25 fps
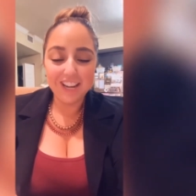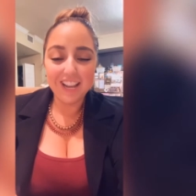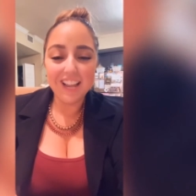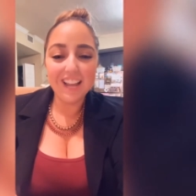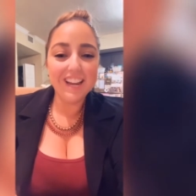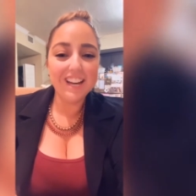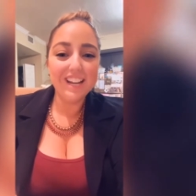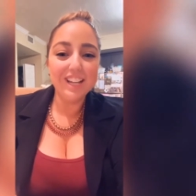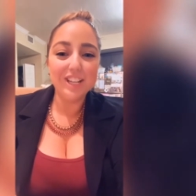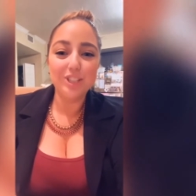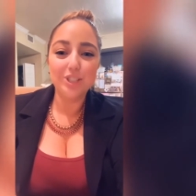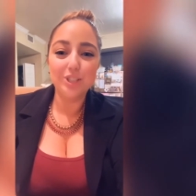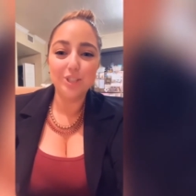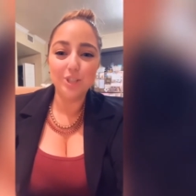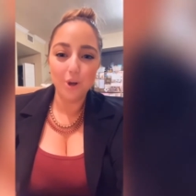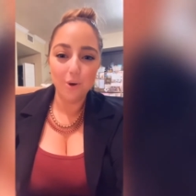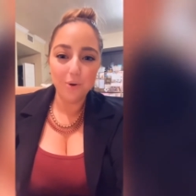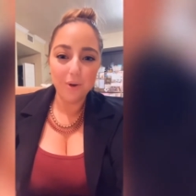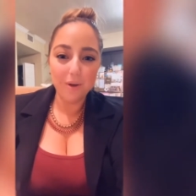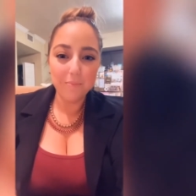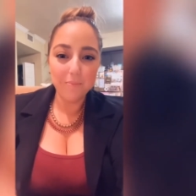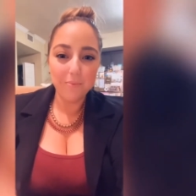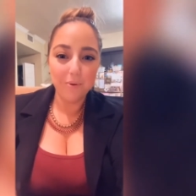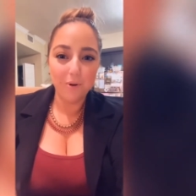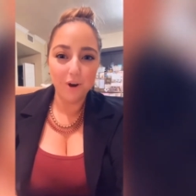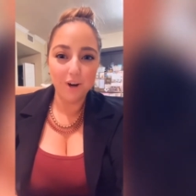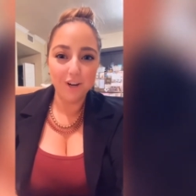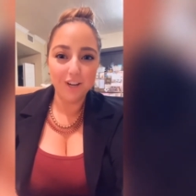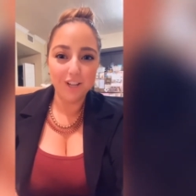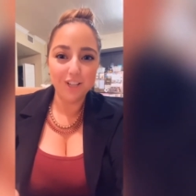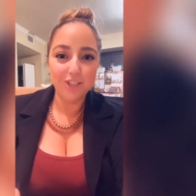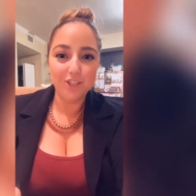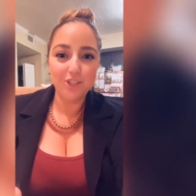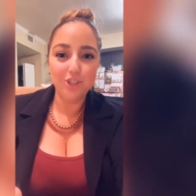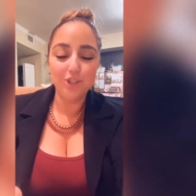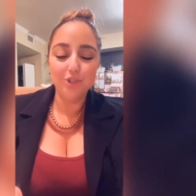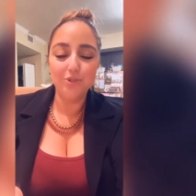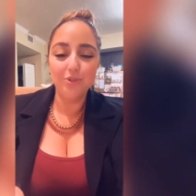It is so important
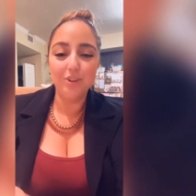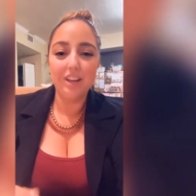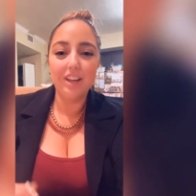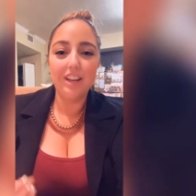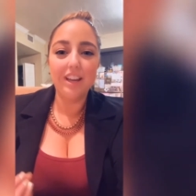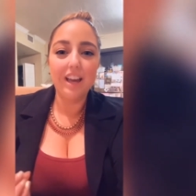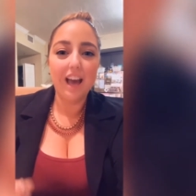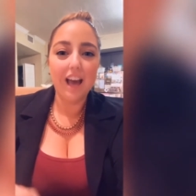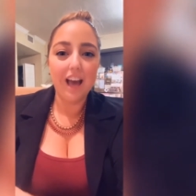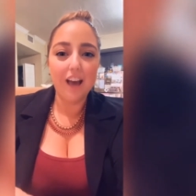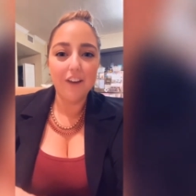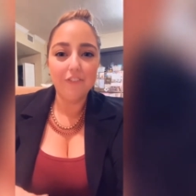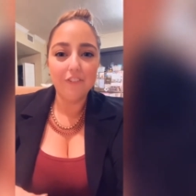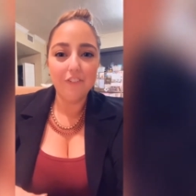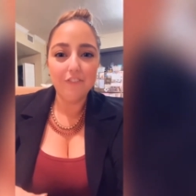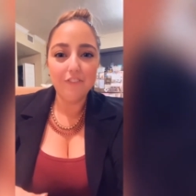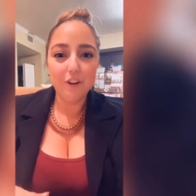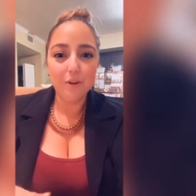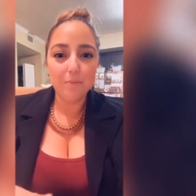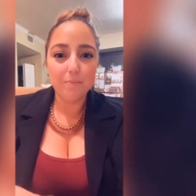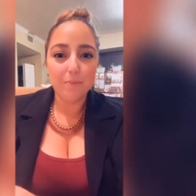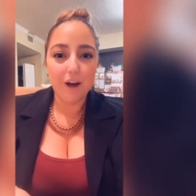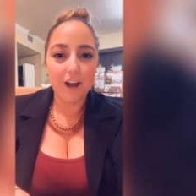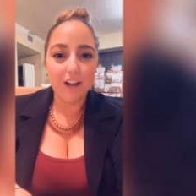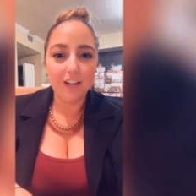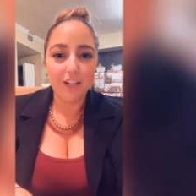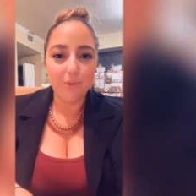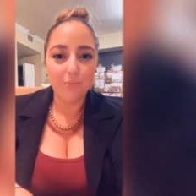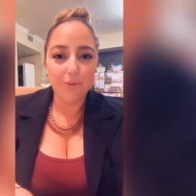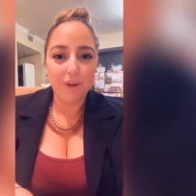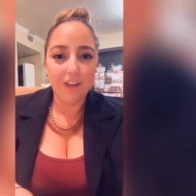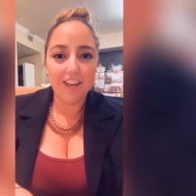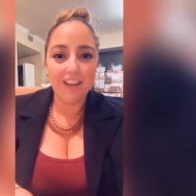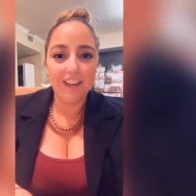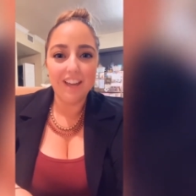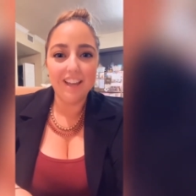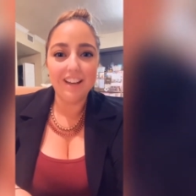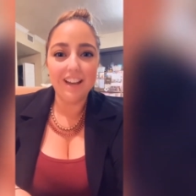to drink half of your body
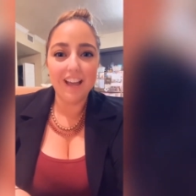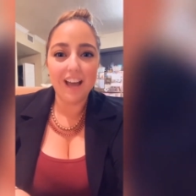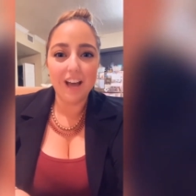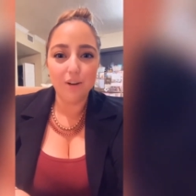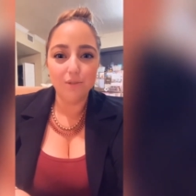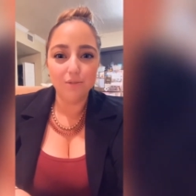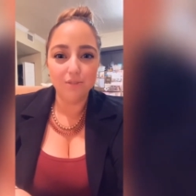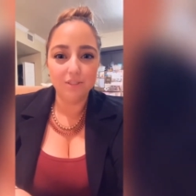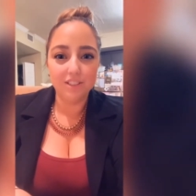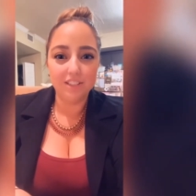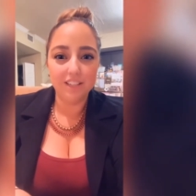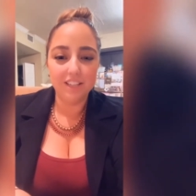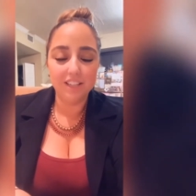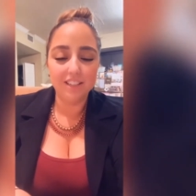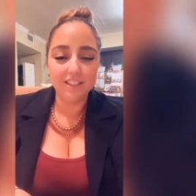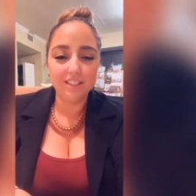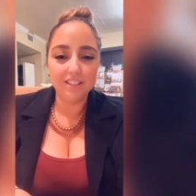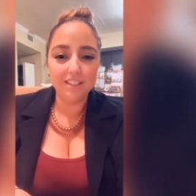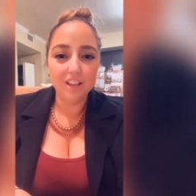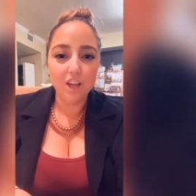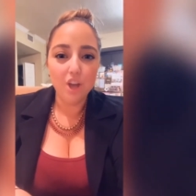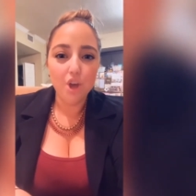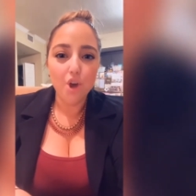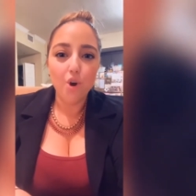weight in ounces